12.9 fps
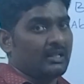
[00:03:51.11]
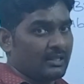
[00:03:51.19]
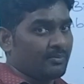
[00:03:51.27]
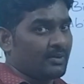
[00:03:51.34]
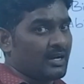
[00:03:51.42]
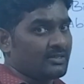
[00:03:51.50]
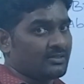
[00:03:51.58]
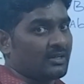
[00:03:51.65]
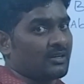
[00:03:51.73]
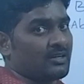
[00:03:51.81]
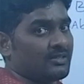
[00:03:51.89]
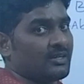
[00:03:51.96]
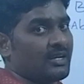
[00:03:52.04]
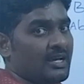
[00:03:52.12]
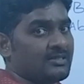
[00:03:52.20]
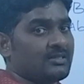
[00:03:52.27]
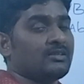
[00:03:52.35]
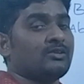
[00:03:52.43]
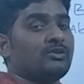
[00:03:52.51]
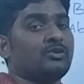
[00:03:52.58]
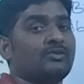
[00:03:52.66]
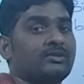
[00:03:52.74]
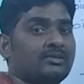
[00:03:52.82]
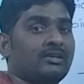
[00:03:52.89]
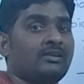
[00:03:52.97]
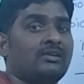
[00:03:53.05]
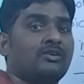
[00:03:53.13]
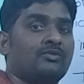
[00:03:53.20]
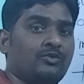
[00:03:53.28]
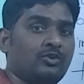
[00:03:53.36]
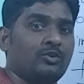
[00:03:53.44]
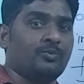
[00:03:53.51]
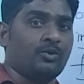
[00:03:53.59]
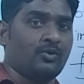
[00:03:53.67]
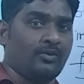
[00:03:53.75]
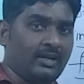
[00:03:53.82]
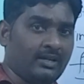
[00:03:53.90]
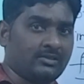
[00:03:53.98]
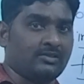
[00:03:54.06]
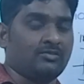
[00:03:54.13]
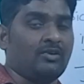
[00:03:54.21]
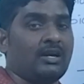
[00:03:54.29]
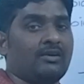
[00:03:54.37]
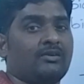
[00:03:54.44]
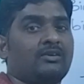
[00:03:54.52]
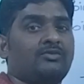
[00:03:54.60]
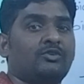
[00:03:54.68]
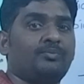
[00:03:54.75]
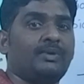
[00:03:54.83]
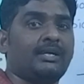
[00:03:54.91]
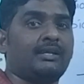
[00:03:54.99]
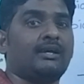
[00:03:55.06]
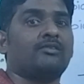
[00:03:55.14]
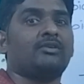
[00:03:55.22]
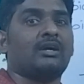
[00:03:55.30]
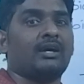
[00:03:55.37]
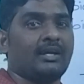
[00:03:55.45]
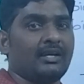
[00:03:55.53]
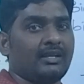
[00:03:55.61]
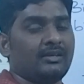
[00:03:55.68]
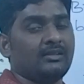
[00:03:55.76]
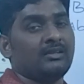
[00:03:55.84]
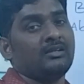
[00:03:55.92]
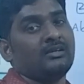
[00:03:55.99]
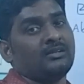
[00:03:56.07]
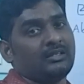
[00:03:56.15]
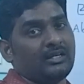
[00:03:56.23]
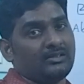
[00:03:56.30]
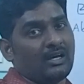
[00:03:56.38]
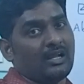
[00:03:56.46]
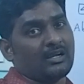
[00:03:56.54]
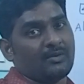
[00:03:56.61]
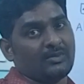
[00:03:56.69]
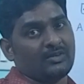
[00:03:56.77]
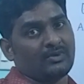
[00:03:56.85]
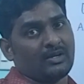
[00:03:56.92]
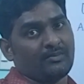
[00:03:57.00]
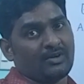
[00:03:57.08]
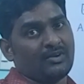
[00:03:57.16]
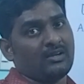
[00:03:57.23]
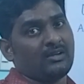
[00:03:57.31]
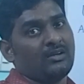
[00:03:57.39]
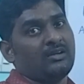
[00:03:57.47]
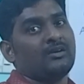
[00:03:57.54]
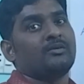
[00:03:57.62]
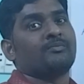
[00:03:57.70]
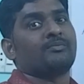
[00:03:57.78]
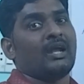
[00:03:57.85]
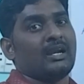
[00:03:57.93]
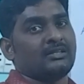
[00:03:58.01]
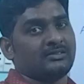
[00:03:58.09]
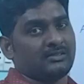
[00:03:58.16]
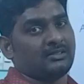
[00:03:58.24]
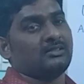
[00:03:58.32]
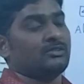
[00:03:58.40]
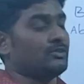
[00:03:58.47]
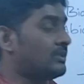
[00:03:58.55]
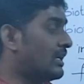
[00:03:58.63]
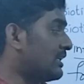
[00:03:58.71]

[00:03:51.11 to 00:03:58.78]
All the plants are considered as a universal food providers. Whatever the food material we are getting, that is all coming from our plants.